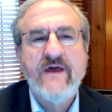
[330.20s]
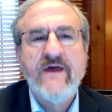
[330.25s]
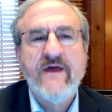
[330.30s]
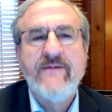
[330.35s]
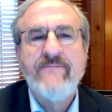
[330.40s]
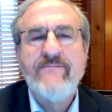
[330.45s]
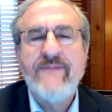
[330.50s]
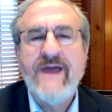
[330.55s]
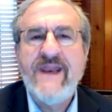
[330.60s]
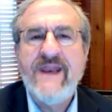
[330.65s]

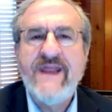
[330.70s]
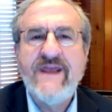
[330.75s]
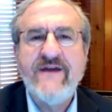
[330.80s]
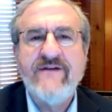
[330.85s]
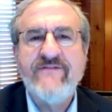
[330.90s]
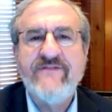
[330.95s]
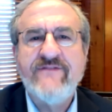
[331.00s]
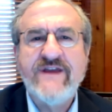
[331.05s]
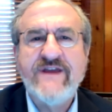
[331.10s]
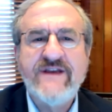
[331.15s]
Many
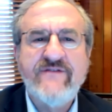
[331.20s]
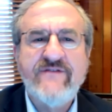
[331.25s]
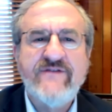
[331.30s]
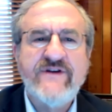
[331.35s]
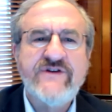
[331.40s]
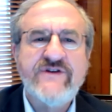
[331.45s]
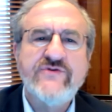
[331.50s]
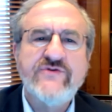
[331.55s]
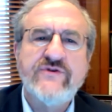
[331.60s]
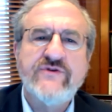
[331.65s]
of the
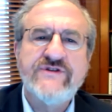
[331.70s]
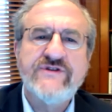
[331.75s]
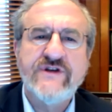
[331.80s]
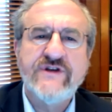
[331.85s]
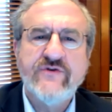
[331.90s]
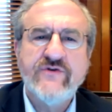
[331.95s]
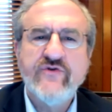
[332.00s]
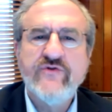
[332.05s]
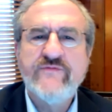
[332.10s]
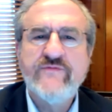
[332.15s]
individuals and
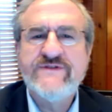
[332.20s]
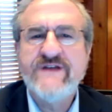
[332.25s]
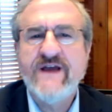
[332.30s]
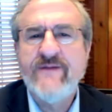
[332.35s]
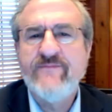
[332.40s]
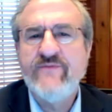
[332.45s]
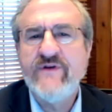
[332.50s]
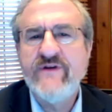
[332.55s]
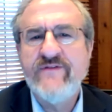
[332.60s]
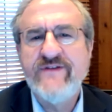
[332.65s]
groups I
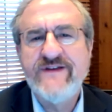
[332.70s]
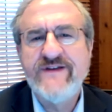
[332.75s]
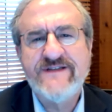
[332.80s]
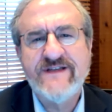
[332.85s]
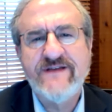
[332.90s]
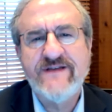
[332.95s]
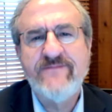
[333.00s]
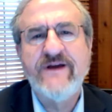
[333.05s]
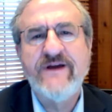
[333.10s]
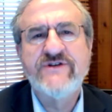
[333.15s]
previously
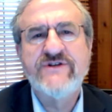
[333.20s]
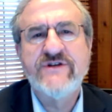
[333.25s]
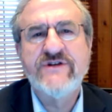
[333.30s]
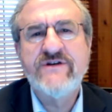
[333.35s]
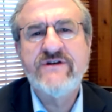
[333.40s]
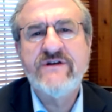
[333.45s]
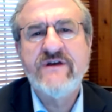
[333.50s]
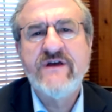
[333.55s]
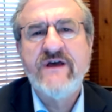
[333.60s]
mentioned